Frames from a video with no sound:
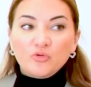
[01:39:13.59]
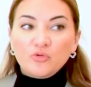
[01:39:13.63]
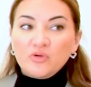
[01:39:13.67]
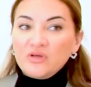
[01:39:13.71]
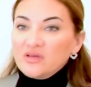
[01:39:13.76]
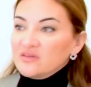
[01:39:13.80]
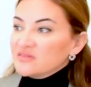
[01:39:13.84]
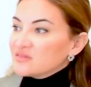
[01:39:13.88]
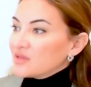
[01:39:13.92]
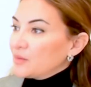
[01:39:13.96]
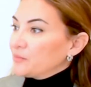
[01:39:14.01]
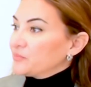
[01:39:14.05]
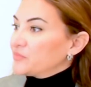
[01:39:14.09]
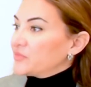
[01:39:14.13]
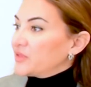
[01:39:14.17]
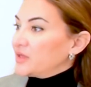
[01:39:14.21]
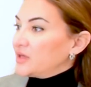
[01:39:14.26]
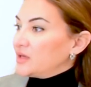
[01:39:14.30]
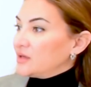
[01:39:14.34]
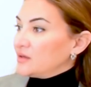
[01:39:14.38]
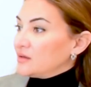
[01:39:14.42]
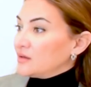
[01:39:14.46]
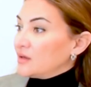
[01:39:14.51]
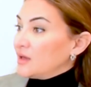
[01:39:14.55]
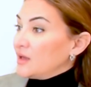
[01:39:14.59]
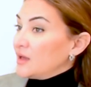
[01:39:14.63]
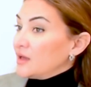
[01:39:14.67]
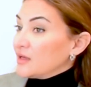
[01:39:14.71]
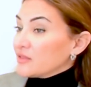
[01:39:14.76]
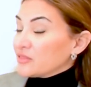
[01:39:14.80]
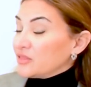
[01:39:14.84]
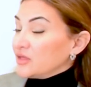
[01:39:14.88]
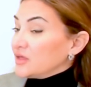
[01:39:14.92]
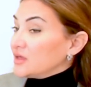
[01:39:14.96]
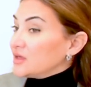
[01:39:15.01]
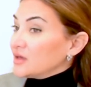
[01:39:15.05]
doing something,
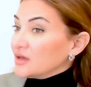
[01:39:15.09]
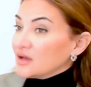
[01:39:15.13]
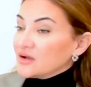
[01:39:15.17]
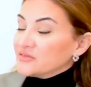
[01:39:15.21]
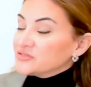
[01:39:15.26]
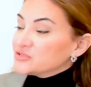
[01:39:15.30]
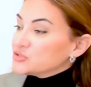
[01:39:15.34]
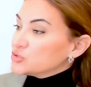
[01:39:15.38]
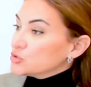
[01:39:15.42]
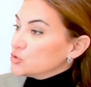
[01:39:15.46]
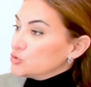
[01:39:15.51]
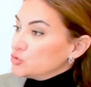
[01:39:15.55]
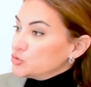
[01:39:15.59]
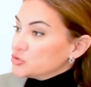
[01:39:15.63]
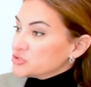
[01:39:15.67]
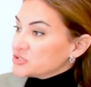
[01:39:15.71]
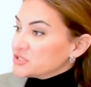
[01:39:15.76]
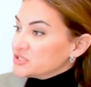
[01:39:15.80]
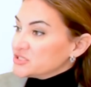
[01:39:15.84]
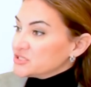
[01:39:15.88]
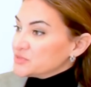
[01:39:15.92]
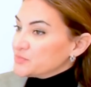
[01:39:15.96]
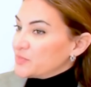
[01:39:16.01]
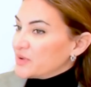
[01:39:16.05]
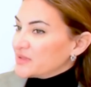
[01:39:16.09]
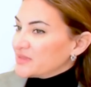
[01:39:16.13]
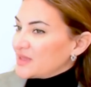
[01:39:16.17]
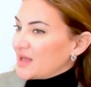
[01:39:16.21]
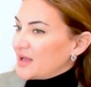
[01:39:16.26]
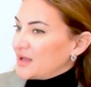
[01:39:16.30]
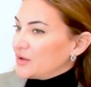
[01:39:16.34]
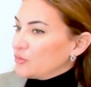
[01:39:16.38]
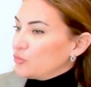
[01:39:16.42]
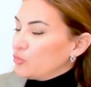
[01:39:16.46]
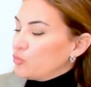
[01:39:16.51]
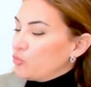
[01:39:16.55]
thinking of solutions, but
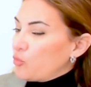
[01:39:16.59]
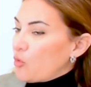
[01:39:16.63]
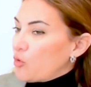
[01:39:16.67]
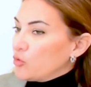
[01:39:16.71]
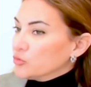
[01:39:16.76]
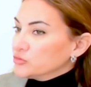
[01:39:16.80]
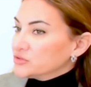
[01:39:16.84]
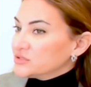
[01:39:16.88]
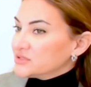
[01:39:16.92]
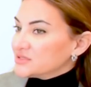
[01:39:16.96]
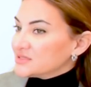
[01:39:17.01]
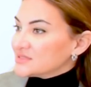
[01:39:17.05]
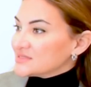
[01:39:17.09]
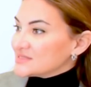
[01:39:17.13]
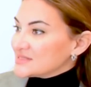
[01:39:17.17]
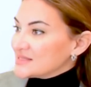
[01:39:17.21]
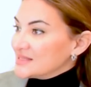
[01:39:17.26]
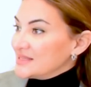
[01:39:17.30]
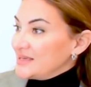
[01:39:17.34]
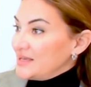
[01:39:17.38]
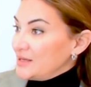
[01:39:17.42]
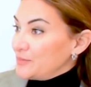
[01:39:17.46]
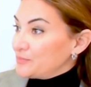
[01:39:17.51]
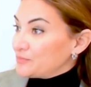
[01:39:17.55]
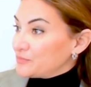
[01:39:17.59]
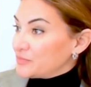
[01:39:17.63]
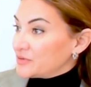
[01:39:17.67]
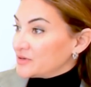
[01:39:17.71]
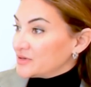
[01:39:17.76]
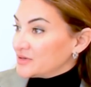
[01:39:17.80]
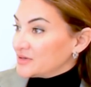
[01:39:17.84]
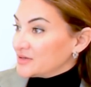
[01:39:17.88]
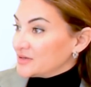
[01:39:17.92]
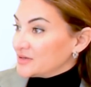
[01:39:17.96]
I won't sleep